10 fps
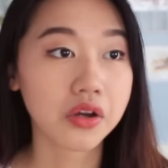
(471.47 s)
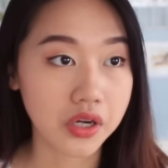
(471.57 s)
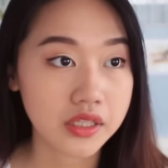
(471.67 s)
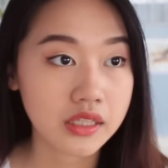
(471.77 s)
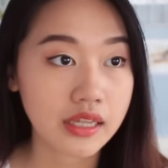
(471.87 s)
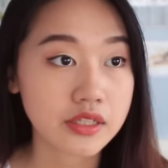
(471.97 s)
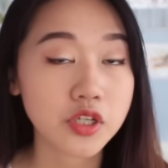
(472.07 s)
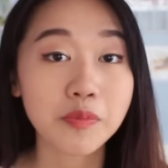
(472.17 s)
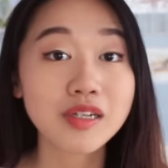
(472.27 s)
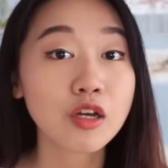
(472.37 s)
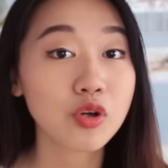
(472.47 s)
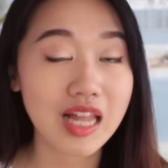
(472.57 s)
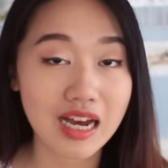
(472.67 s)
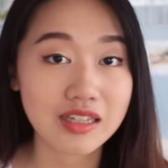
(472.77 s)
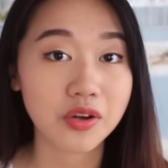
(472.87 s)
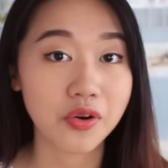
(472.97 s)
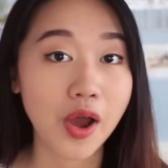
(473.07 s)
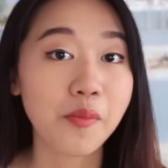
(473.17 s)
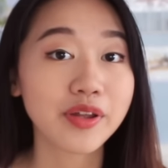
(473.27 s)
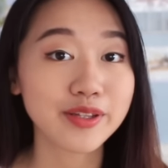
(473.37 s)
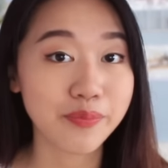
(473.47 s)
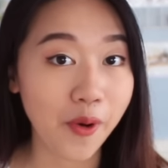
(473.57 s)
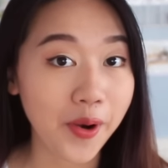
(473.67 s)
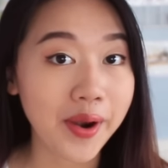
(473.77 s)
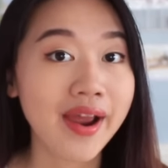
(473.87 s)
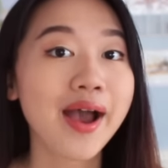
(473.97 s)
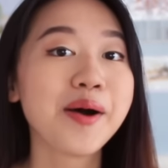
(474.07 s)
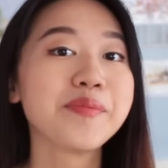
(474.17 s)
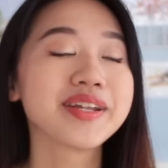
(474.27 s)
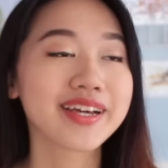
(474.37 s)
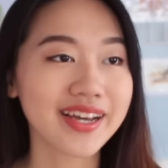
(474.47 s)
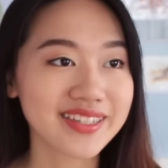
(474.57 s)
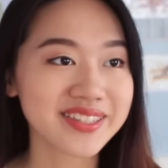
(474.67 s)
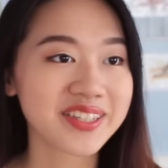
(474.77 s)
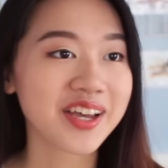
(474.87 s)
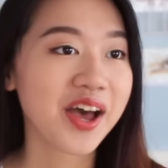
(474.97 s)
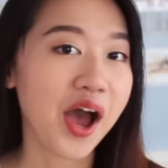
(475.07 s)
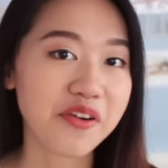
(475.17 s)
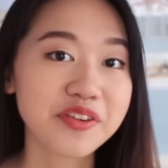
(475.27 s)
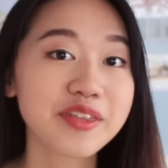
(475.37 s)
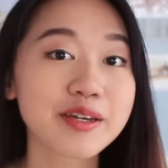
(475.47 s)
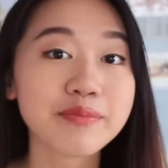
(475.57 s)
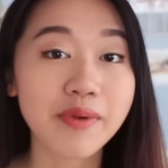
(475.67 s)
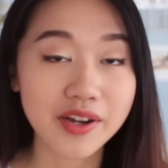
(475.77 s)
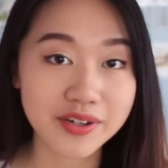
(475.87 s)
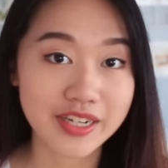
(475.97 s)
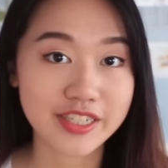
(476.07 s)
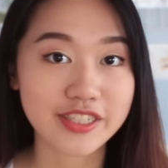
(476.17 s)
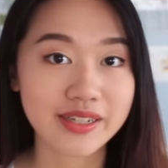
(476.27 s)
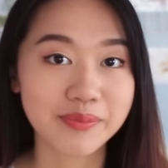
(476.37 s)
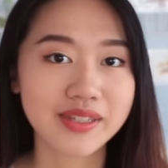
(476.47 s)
good. Like, sobrang nakulangan ako. I wanted more, but I guess everything in moderation.